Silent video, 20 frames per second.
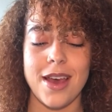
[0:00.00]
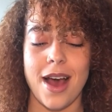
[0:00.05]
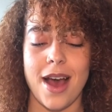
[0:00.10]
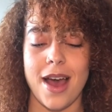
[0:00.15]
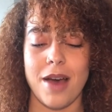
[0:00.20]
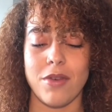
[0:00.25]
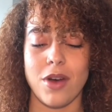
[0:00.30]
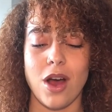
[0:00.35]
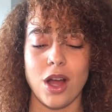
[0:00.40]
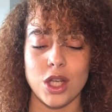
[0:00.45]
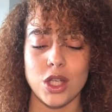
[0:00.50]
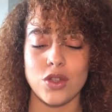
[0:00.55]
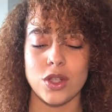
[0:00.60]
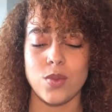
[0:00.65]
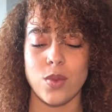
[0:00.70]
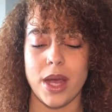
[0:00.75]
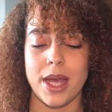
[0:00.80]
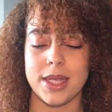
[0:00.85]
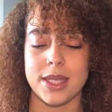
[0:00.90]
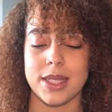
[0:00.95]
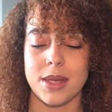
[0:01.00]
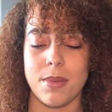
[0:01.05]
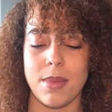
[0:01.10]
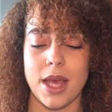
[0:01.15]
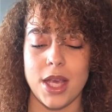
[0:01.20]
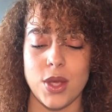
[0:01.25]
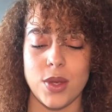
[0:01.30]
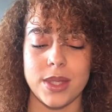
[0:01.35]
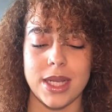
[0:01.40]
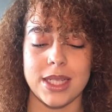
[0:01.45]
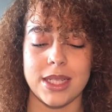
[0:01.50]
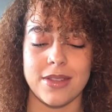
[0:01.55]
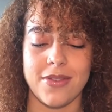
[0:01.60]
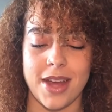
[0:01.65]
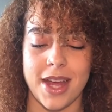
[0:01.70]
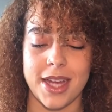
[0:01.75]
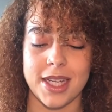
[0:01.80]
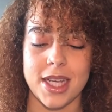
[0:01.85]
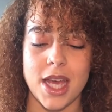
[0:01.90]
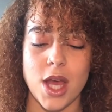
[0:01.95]
I have 100 ways to make you
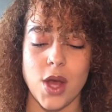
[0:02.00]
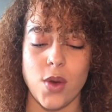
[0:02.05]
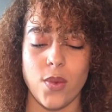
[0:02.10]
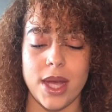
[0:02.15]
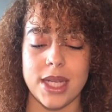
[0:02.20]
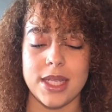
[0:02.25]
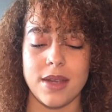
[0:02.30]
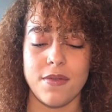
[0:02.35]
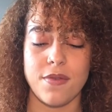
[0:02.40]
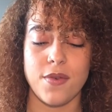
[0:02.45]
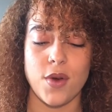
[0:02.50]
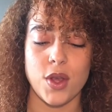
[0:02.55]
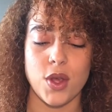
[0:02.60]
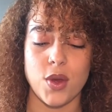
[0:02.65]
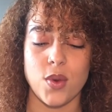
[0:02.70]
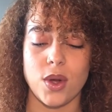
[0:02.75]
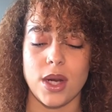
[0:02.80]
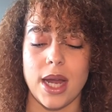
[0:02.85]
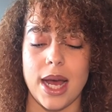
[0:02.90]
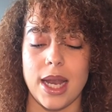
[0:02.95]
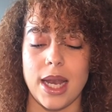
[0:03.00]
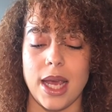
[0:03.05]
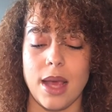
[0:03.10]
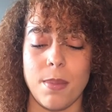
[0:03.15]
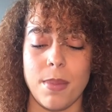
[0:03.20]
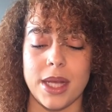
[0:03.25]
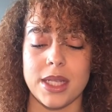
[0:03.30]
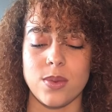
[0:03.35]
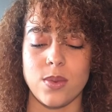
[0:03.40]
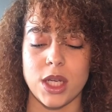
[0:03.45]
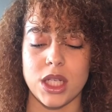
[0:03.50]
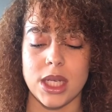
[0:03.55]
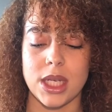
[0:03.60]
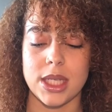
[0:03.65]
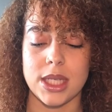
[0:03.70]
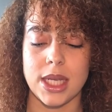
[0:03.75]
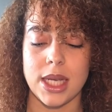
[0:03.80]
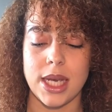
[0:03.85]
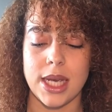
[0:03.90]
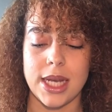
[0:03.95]
satisfied. Waiting for you on Ali. Best
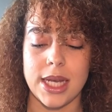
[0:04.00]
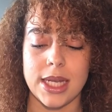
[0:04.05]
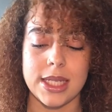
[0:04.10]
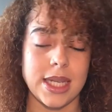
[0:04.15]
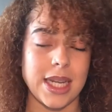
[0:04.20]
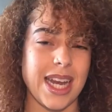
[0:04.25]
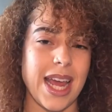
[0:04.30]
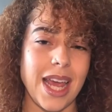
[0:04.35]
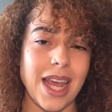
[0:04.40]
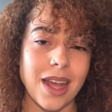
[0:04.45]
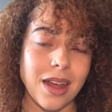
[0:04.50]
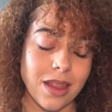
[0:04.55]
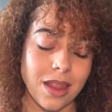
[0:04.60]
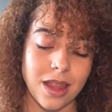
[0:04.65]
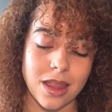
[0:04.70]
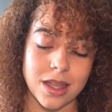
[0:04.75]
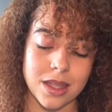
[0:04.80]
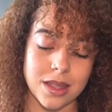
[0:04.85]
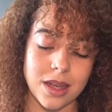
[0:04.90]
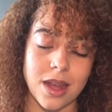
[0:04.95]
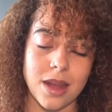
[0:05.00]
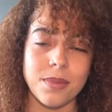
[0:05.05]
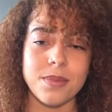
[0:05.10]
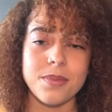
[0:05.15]
wishes. Danae, I think that's the